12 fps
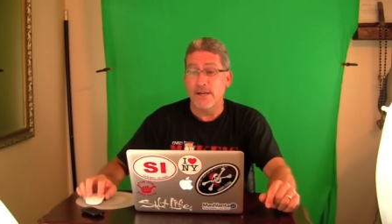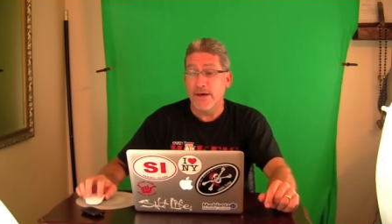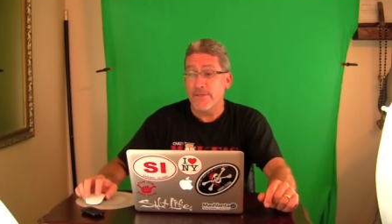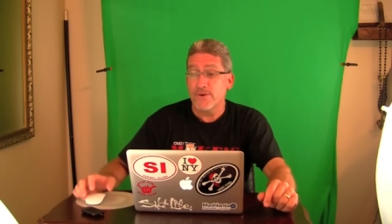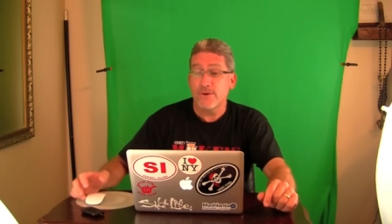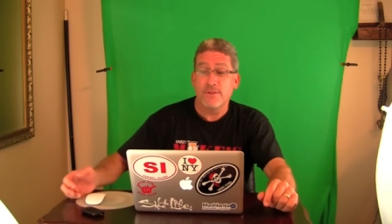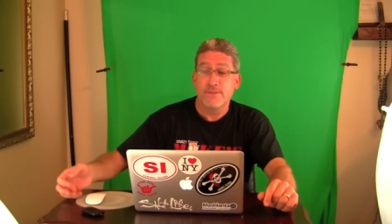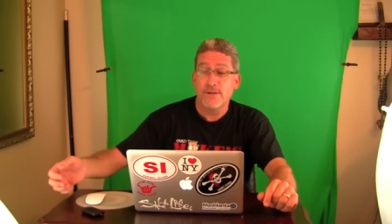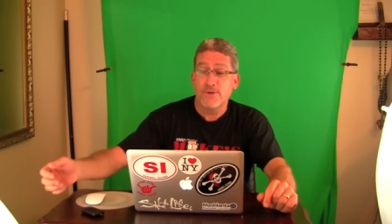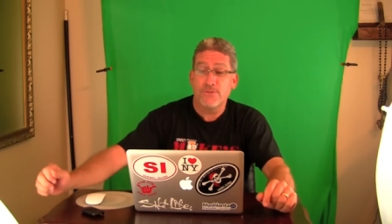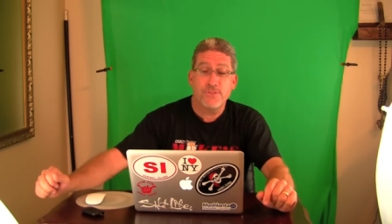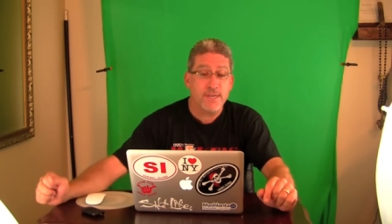another
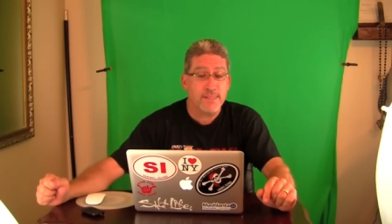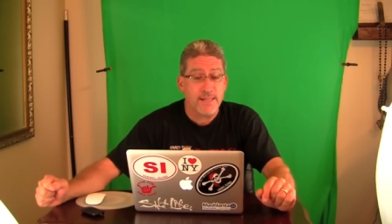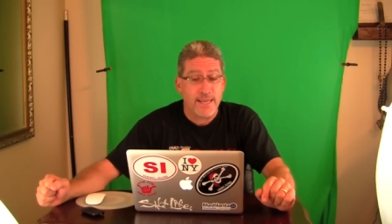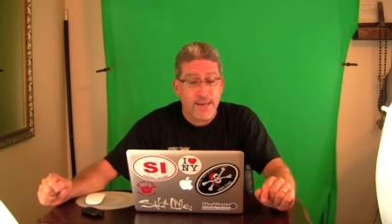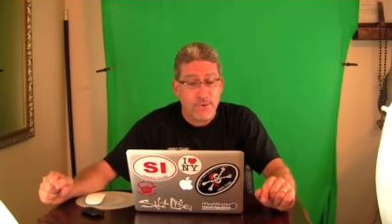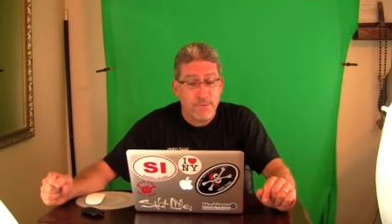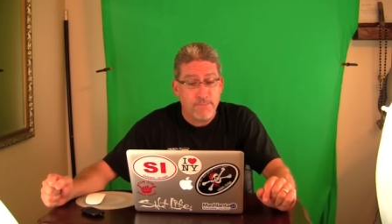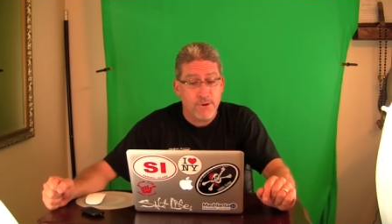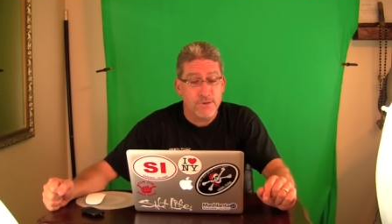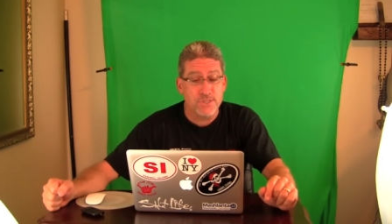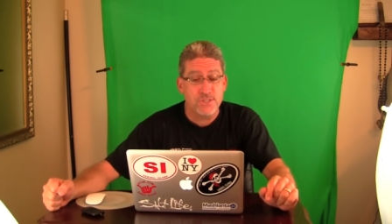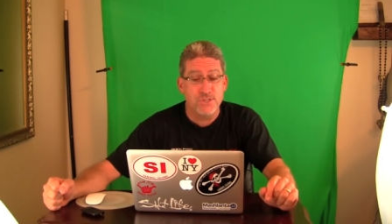little thing that Angry
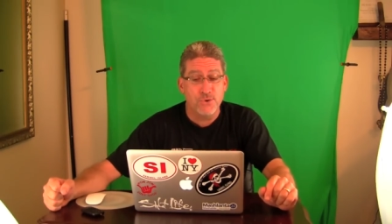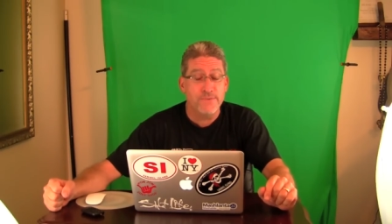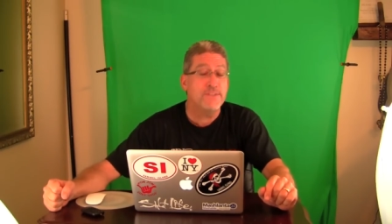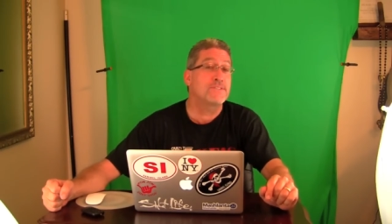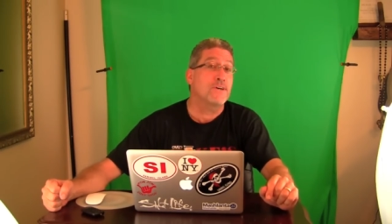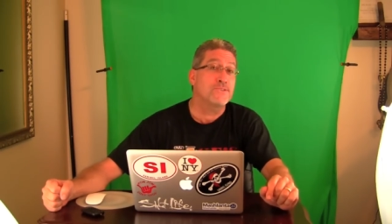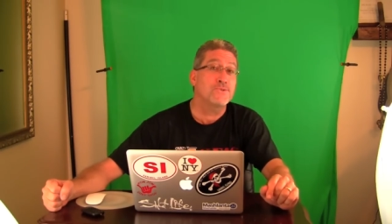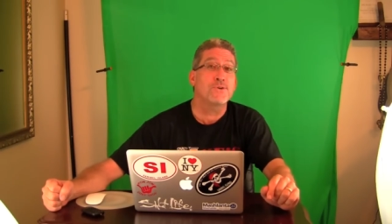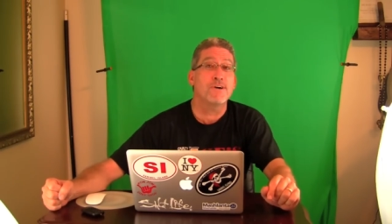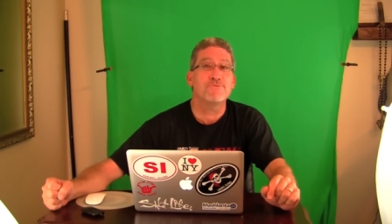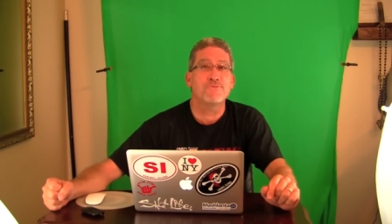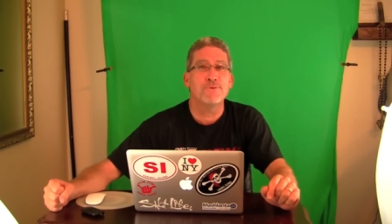Birds is doing, this also
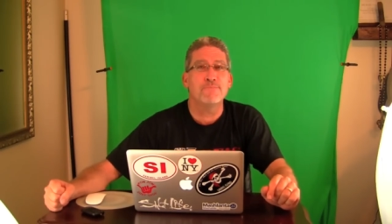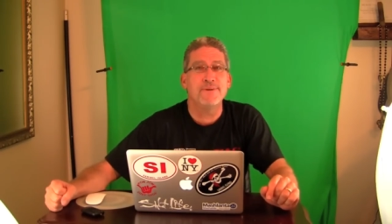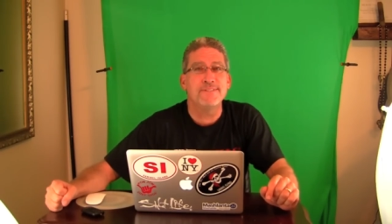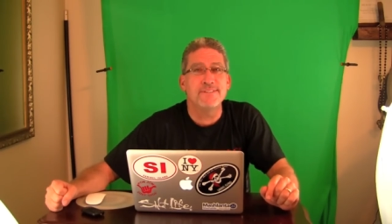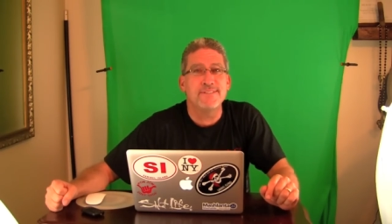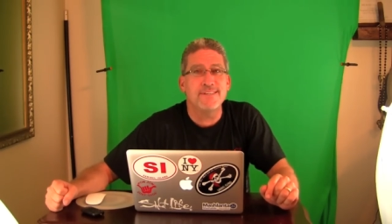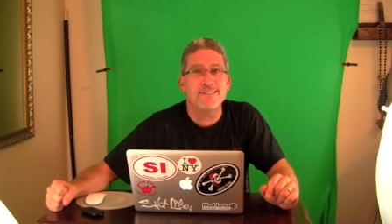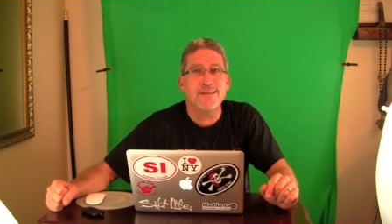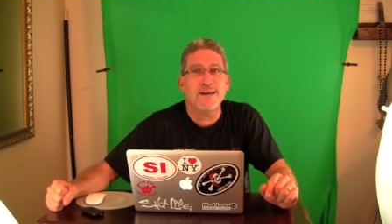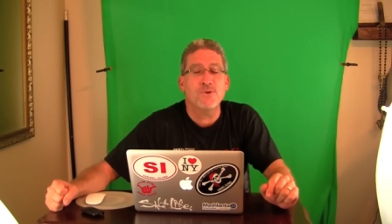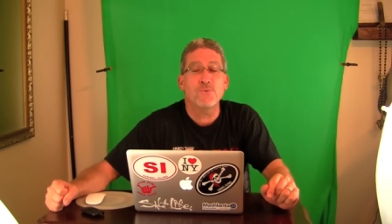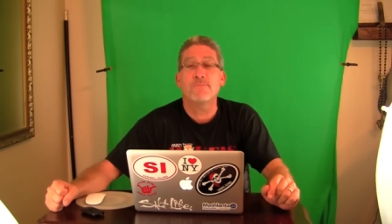comes from the Business Insider,